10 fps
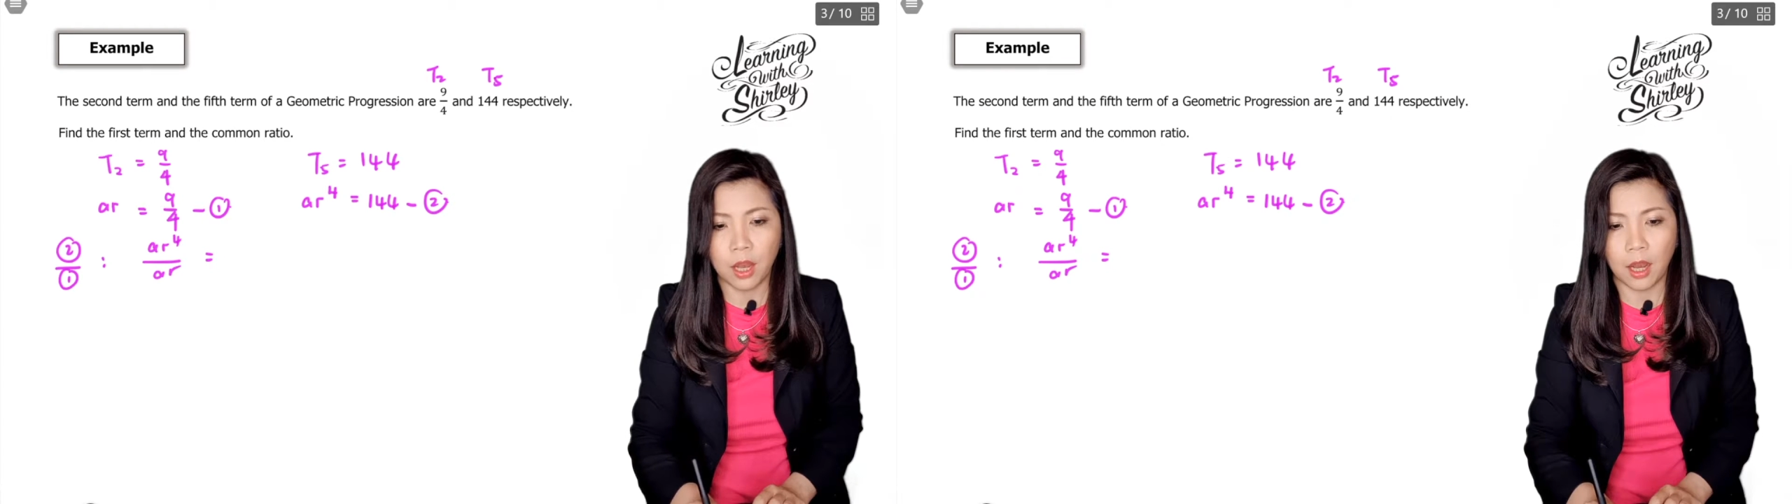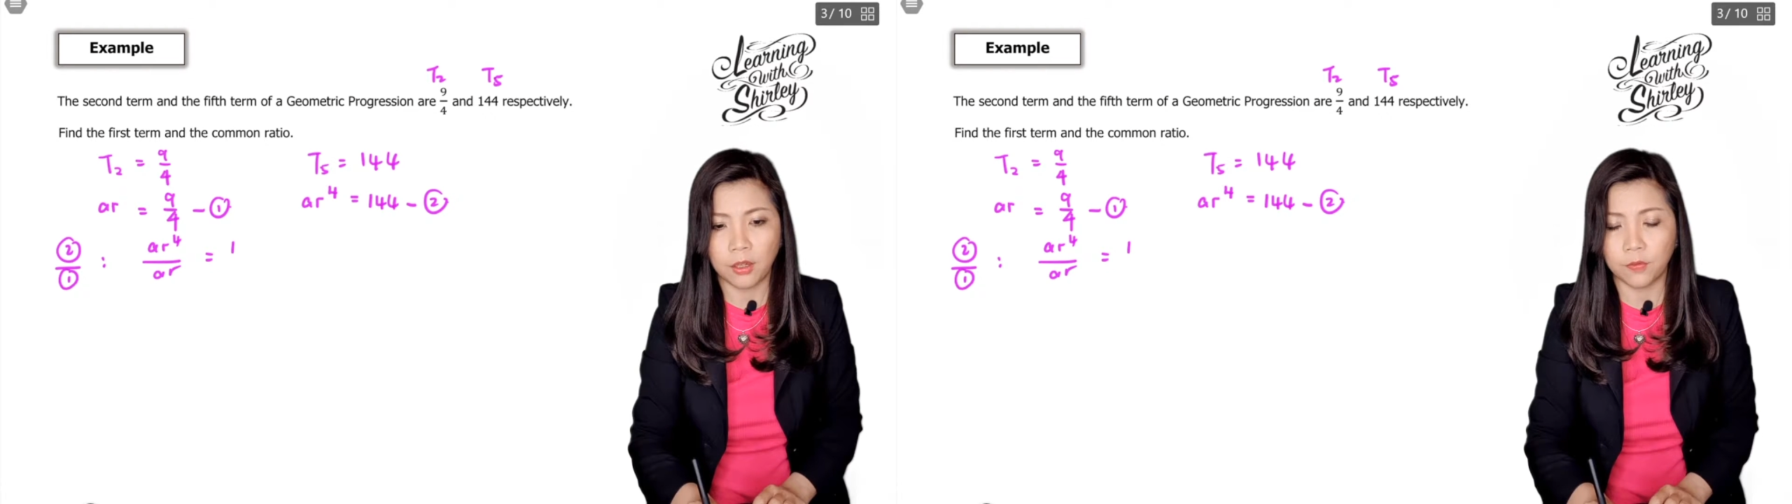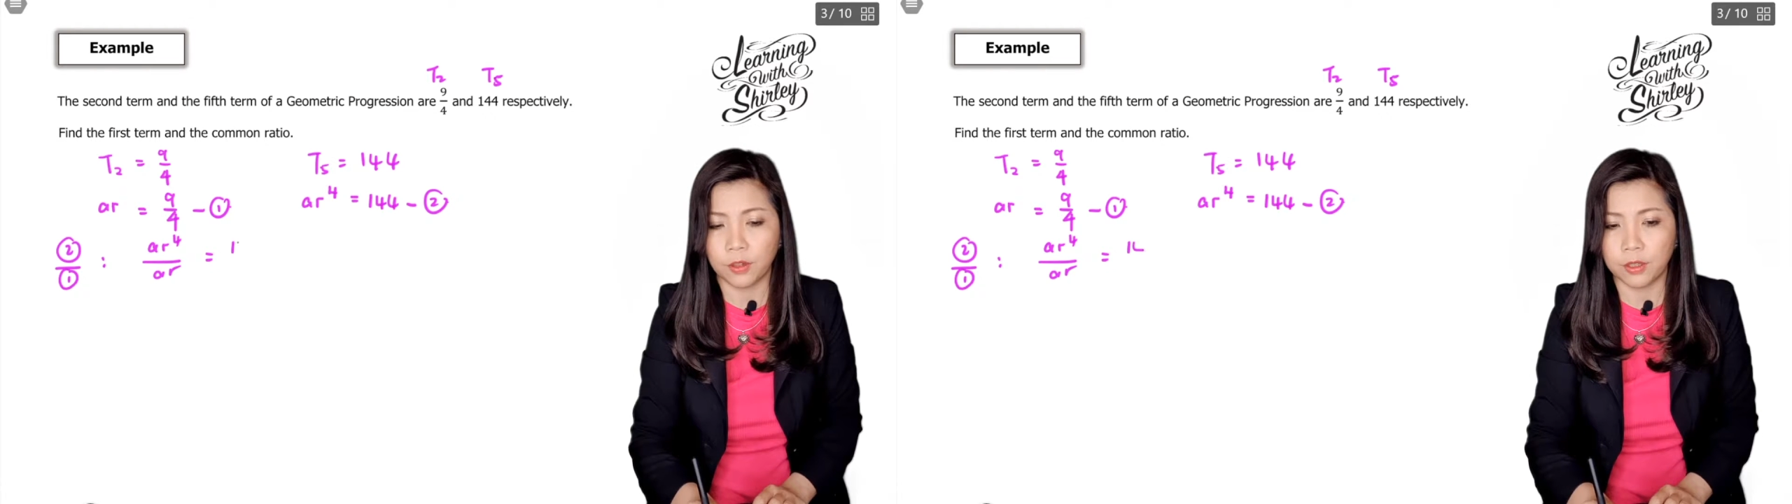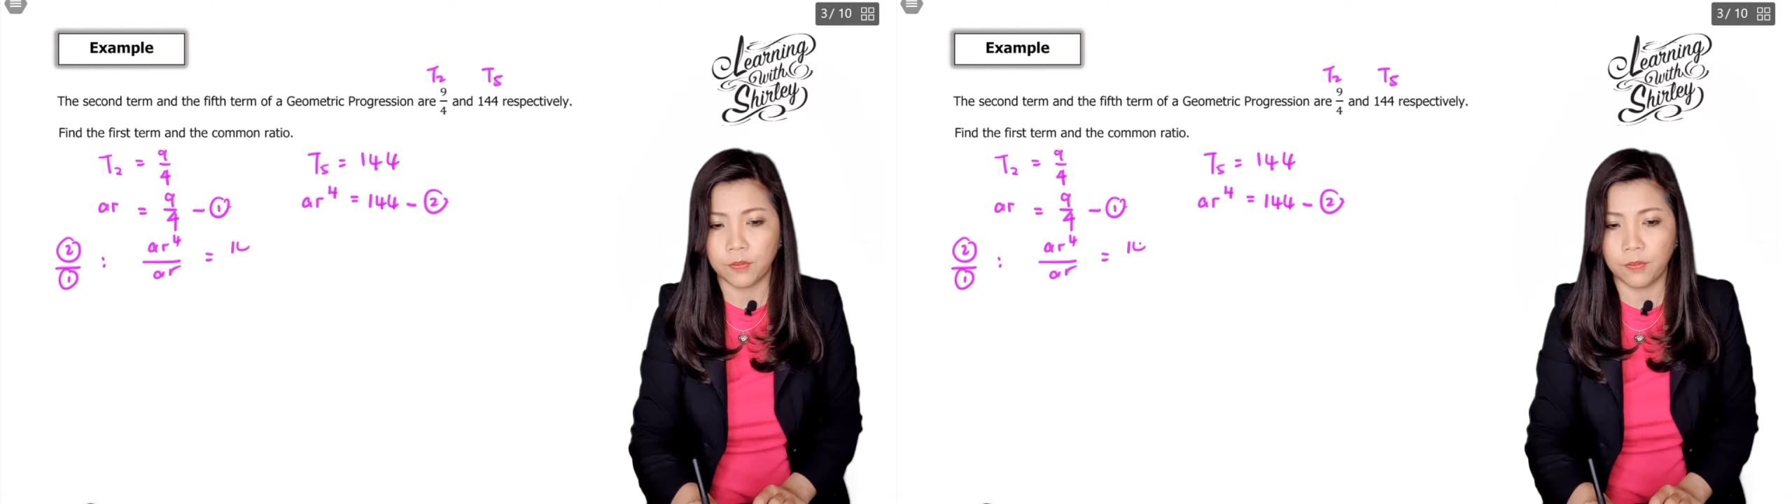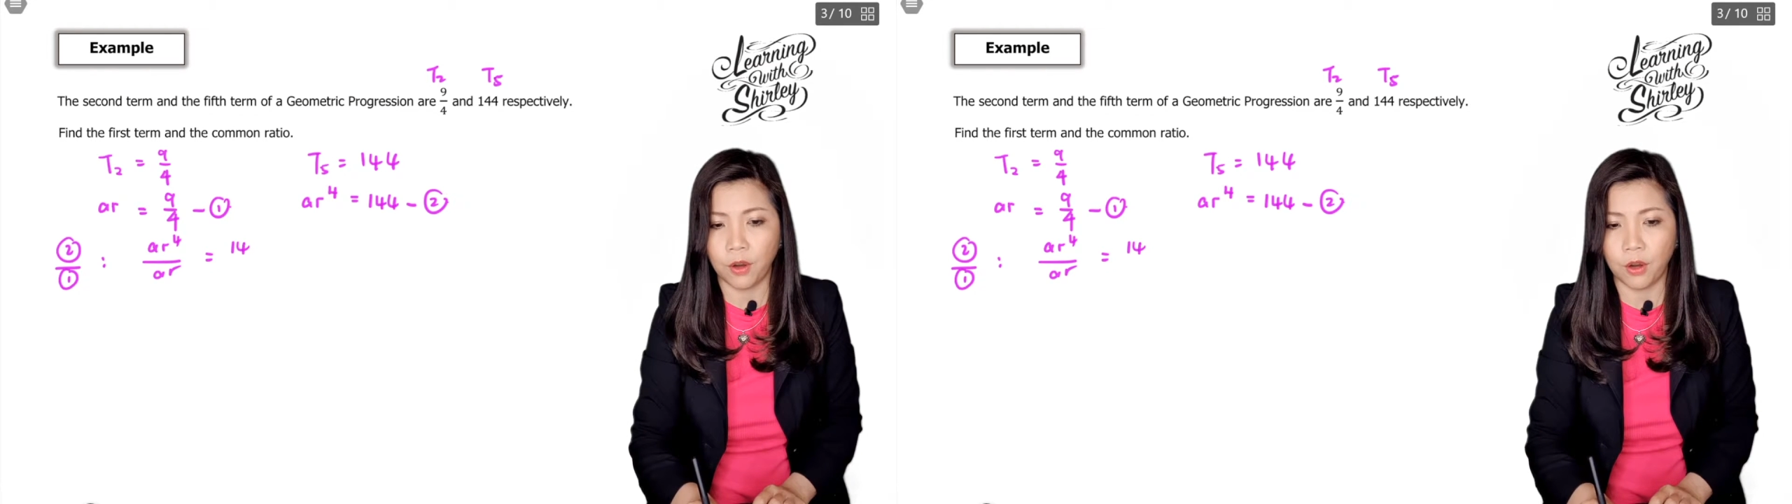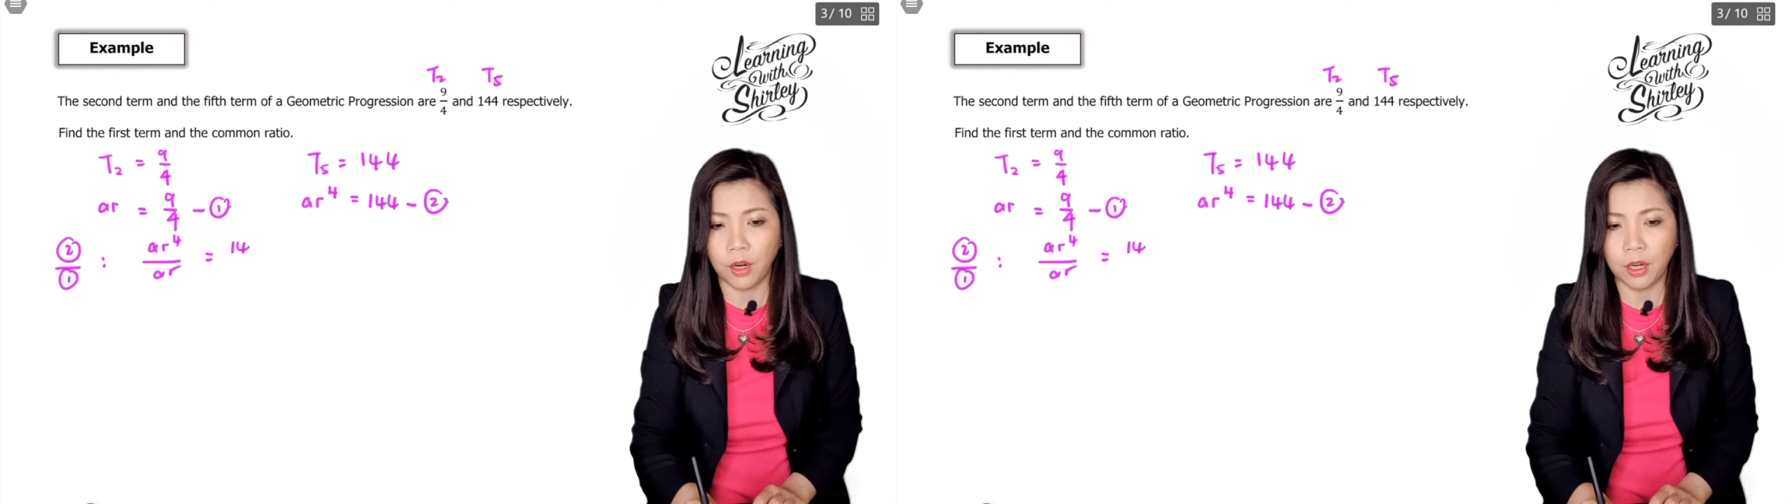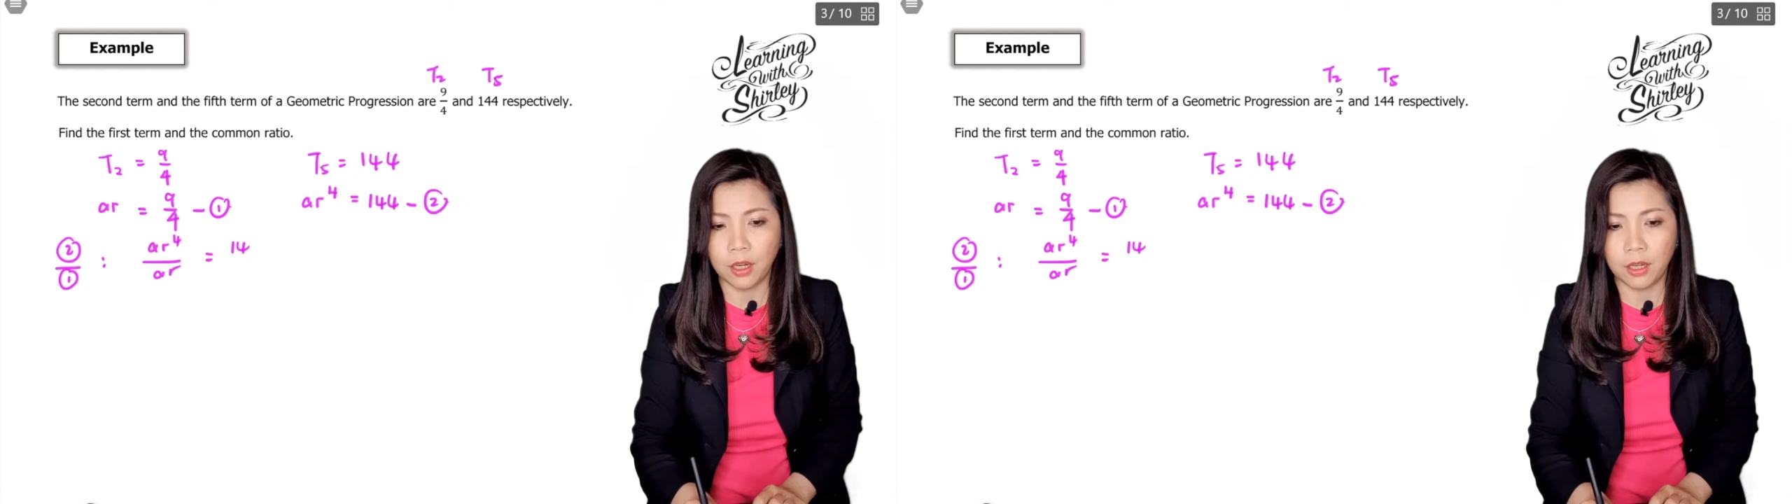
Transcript: 144